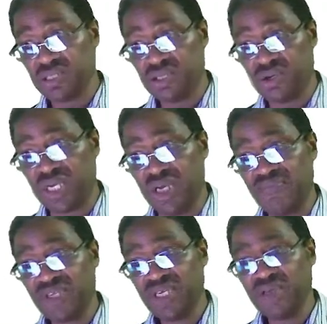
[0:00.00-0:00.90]
Okay?
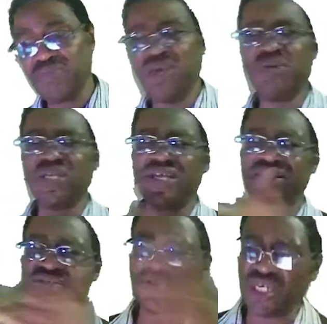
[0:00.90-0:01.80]
Maybe there is
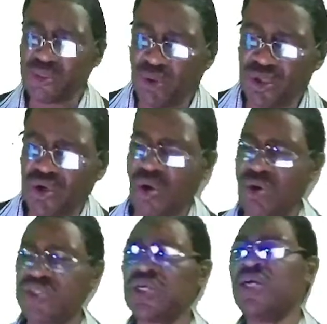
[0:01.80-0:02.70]
transport
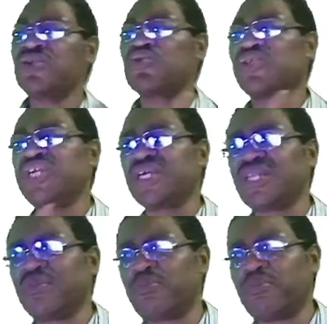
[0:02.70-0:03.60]
cost to take the
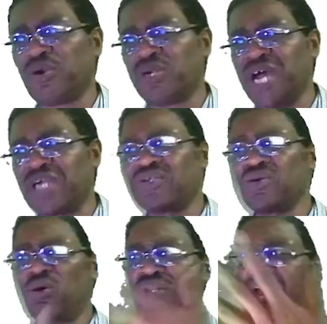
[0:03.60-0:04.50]
product
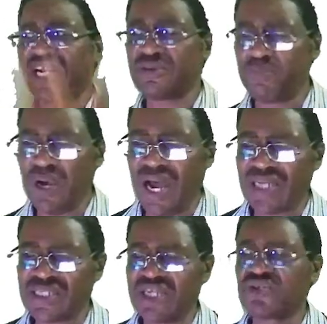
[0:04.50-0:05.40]
or that
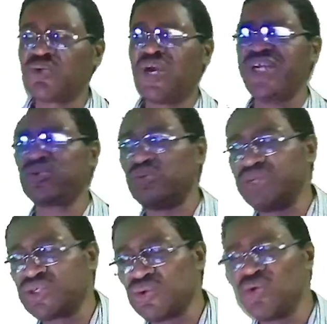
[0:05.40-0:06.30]
asset where it will be
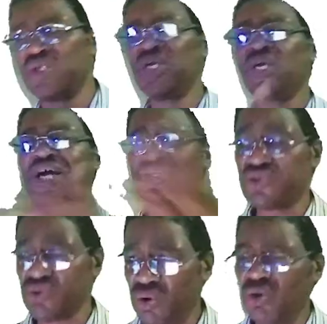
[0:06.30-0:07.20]
sold and
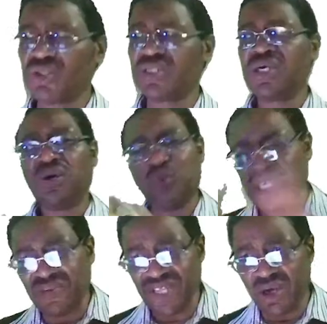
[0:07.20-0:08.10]
so on.
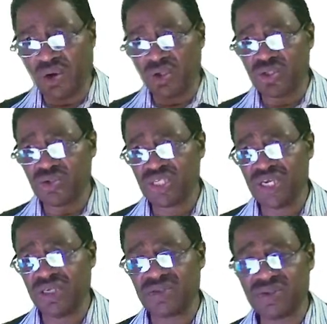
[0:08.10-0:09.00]
Whatever the cost to
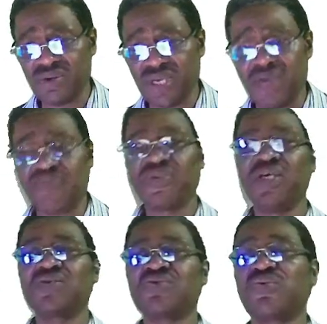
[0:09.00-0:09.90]
sell. Okay?
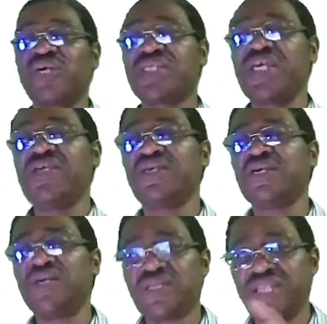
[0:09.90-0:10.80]
We are saying
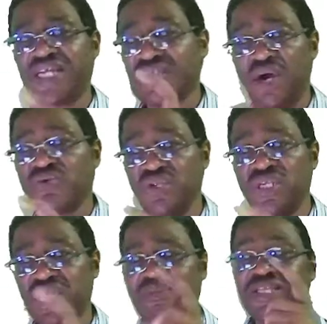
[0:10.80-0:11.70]
that's how you
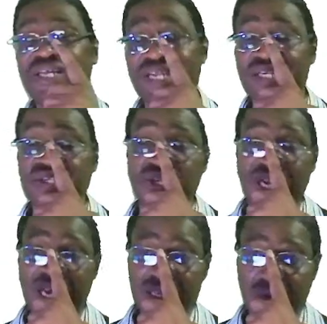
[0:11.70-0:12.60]
determine the net
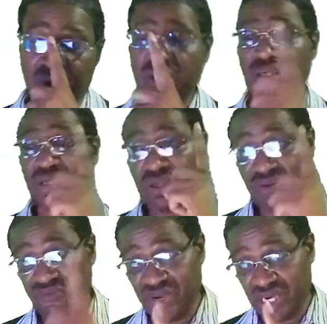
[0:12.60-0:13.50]
realizable
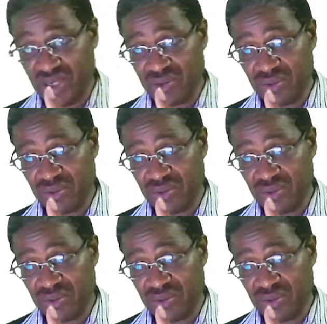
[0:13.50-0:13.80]
value.